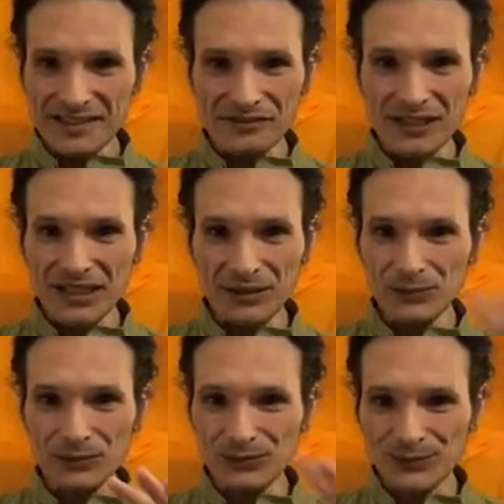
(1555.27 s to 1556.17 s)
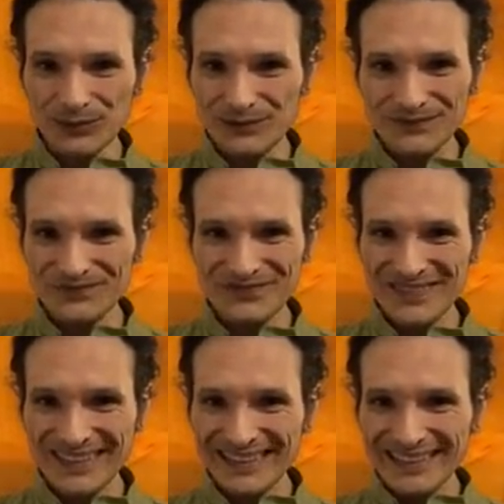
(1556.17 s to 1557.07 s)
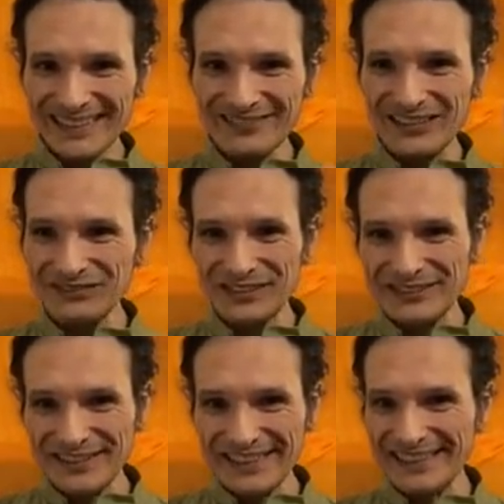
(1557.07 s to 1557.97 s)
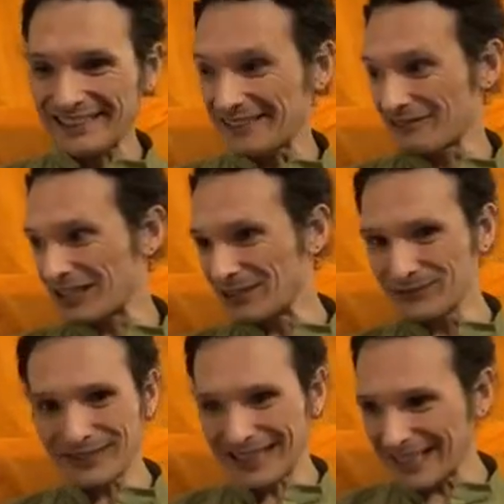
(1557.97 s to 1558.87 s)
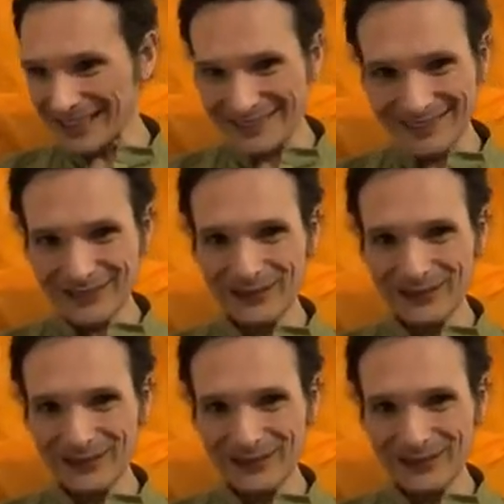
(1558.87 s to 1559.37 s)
around the green, around us